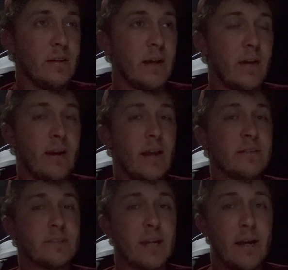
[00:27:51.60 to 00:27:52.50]

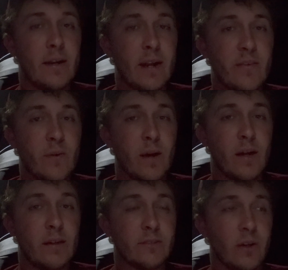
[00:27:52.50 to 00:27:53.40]
it scattered
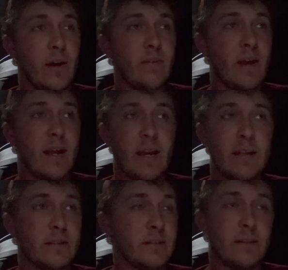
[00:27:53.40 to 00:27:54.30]
everywhere, so I've got to
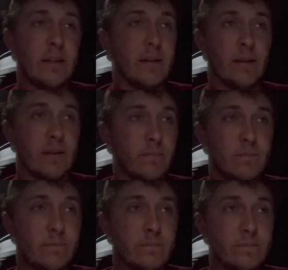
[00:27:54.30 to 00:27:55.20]
get to getting it
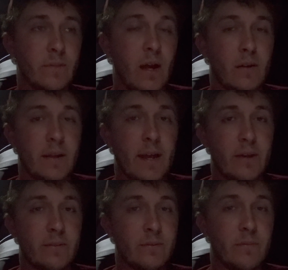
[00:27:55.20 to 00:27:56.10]
knocked
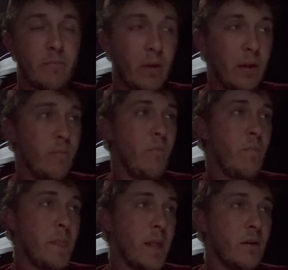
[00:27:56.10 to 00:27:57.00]
down. But
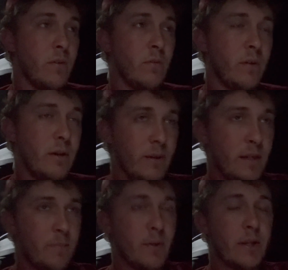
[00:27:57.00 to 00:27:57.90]
we
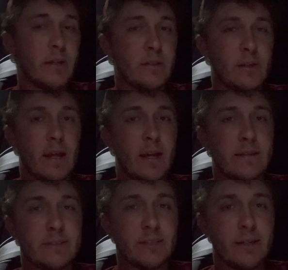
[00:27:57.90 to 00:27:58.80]
did pretty good today,
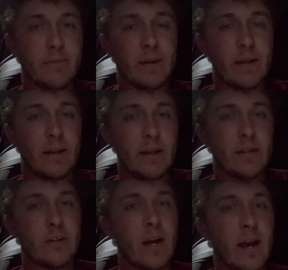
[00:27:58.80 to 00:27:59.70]
considering we had to let
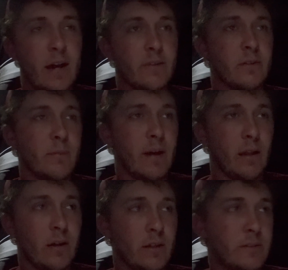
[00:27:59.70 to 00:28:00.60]
it dry out till about
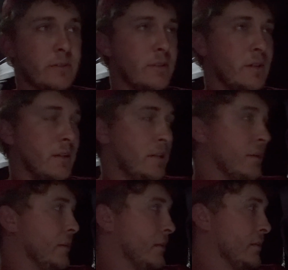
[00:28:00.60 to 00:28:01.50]
lunch.
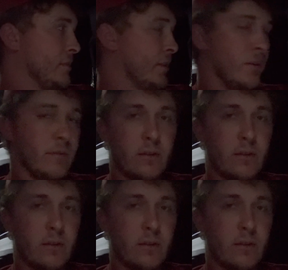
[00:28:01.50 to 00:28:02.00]
So